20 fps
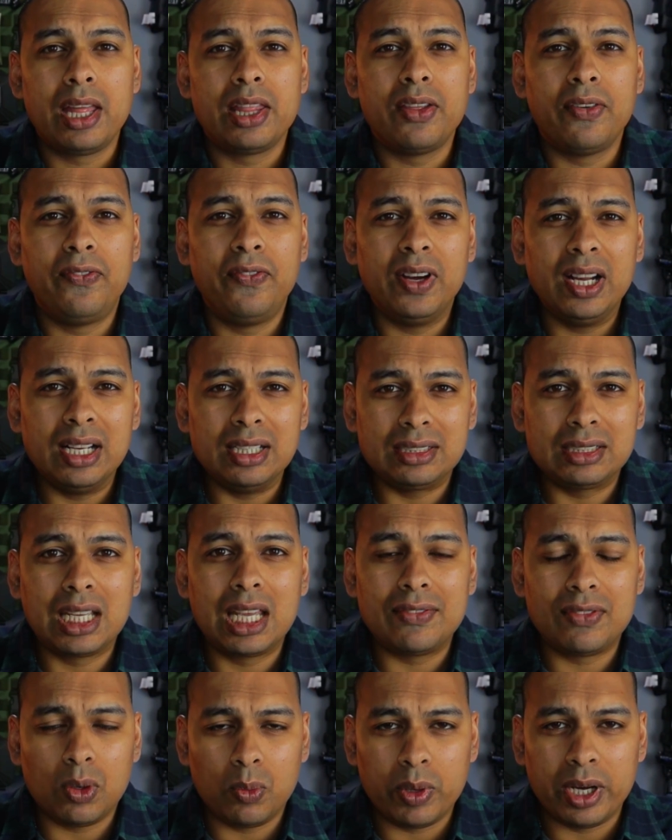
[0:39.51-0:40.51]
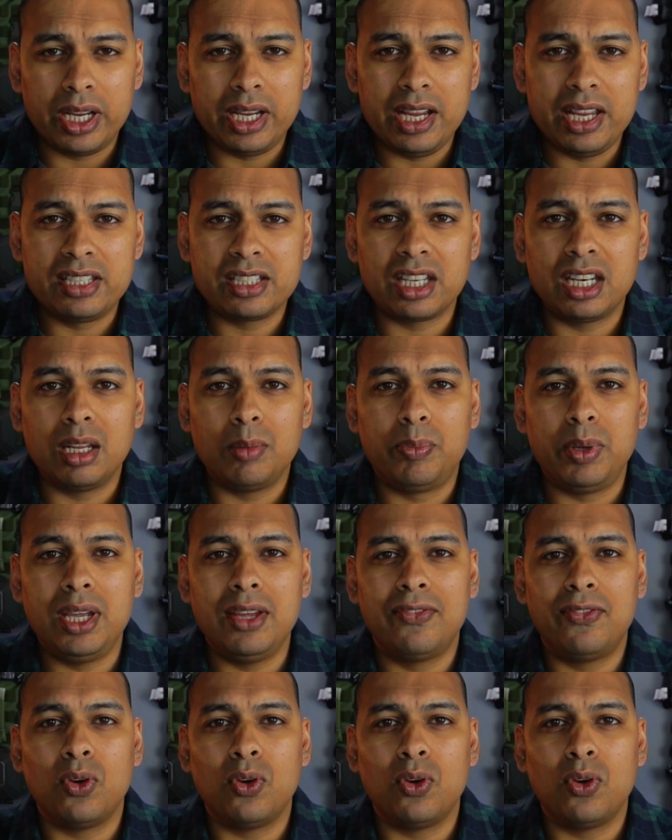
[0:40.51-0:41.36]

The first giveaway is going to be